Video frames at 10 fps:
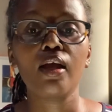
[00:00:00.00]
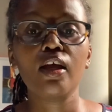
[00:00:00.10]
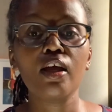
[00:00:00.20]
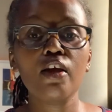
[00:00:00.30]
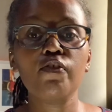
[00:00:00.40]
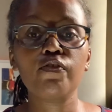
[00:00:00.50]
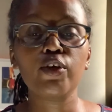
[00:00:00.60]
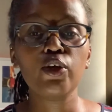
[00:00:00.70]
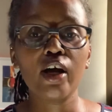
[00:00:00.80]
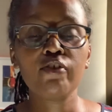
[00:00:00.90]
If you
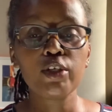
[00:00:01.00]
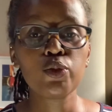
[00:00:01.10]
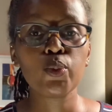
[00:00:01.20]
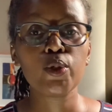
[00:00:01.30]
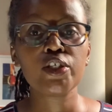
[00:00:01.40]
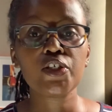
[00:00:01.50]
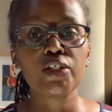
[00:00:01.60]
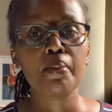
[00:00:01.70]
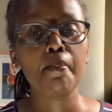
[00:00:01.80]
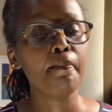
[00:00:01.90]
haven't watched
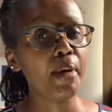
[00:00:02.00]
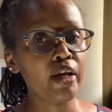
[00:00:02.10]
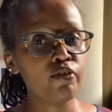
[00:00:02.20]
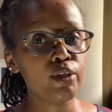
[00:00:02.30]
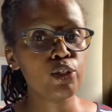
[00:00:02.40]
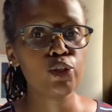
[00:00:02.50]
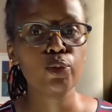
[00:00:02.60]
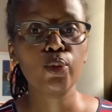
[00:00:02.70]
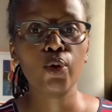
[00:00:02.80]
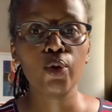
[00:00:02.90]
my video
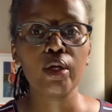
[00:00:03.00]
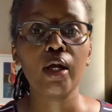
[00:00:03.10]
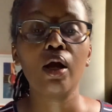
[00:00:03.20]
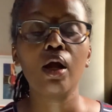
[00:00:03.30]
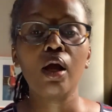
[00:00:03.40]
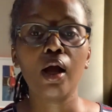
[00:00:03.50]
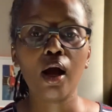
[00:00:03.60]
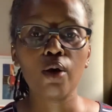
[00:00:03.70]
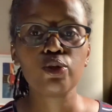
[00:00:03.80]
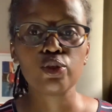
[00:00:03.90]
on
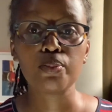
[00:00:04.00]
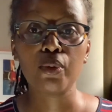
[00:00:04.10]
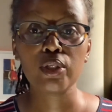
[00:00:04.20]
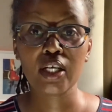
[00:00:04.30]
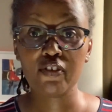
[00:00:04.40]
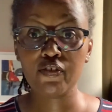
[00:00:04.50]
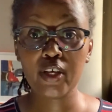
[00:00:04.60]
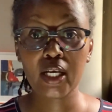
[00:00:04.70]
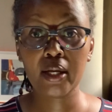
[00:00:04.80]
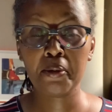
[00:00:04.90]
how to spot a
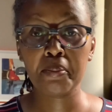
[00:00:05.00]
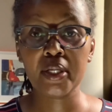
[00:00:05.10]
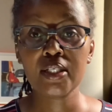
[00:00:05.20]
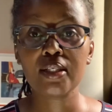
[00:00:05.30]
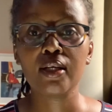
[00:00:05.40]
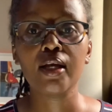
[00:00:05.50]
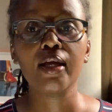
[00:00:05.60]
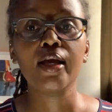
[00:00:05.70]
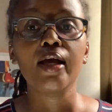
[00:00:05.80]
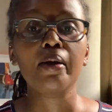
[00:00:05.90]
fake helmet,
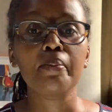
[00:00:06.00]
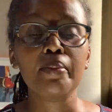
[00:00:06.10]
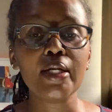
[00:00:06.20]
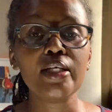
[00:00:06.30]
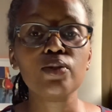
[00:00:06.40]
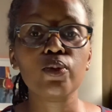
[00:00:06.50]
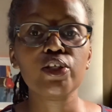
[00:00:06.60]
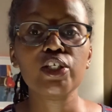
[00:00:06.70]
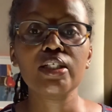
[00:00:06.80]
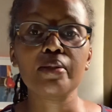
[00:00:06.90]
please watch
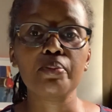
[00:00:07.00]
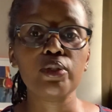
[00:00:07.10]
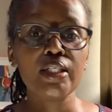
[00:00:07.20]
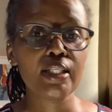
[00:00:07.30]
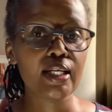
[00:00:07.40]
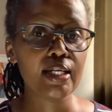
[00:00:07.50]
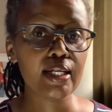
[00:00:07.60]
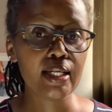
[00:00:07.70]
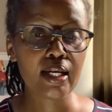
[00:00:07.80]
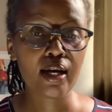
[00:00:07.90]
it. I'm putting the
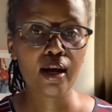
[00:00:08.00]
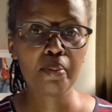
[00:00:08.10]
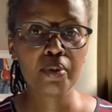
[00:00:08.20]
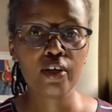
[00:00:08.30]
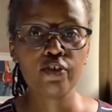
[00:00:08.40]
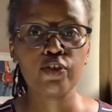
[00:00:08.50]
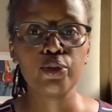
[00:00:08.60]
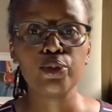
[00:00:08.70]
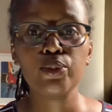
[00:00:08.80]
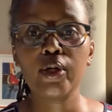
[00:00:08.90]
link up here for
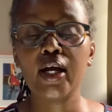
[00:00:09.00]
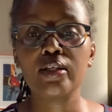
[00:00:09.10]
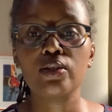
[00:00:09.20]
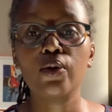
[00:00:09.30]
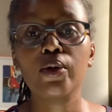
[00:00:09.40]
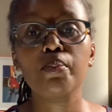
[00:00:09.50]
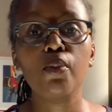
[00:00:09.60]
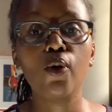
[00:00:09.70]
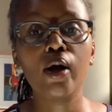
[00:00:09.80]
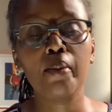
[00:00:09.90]
you. I talk
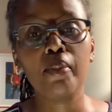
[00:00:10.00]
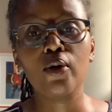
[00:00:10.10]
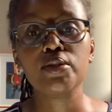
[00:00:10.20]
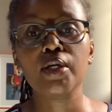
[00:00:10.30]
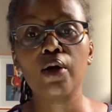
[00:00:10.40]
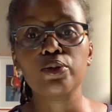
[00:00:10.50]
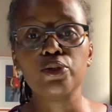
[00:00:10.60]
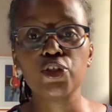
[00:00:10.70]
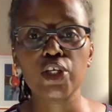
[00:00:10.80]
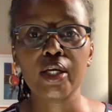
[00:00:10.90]
more about how to
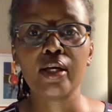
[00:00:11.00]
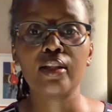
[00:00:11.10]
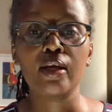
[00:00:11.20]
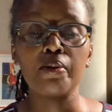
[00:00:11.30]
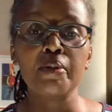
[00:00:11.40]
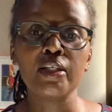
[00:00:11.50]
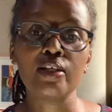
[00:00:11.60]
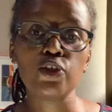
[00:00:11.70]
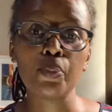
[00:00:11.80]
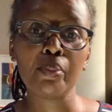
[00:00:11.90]
check the helmet that
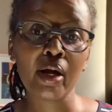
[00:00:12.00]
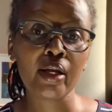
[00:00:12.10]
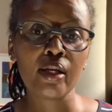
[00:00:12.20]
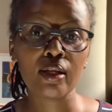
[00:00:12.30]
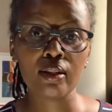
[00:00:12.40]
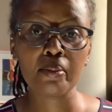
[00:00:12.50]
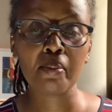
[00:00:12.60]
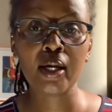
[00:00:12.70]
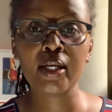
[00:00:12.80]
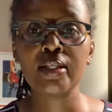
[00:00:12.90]
you're buying in the
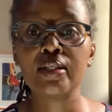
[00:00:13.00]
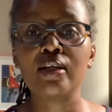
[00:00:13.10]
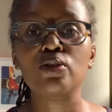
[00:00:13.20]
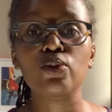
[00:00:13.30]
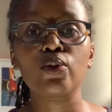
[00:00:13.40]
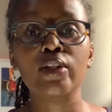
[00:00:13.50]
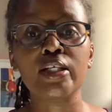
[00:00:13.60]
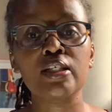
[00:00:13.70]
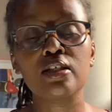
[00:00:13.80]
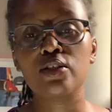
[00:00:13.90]
market and to know that
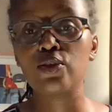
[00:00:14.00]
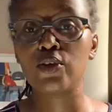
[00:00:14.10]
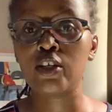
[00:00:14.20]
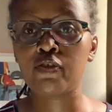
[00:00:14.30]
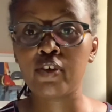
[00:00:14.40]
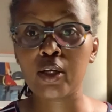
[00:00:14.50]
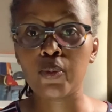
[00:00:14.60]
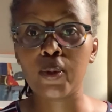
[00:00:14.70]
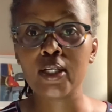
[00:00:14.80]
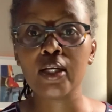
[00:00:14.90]
it is not a fake
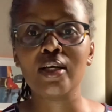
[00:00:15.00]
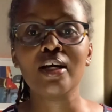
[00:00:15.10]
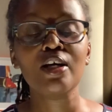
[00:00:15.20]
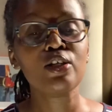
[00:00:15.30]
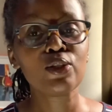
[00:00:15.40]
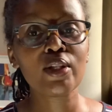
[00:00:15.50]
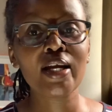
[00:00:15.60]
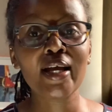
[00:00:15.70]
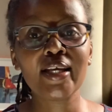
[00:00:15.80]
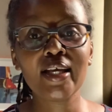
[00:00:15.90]
one, so that
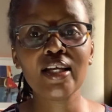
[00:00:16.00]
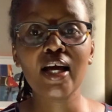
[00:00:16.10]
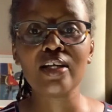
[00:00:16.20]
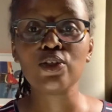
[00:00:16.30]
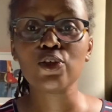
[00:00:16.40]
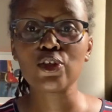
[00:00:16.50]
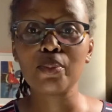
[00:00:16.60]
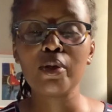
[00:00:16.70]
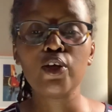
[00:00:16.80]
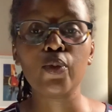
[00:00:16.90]
again, as you're
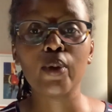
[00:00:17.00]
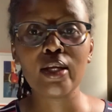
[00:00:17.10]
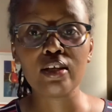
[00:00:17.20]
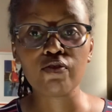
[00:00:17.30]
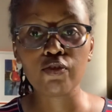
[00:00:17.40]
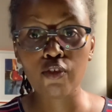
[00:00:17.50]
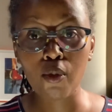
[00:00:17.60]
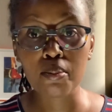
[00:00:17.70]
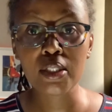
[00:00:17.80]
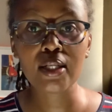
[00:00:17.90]
shopping, you're well
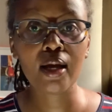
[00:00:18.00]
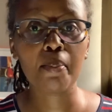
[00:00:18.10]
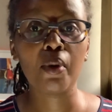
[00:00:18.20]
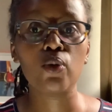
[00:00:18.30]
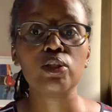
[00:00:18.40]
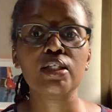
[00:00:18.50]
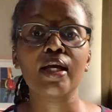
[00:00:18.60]
informed about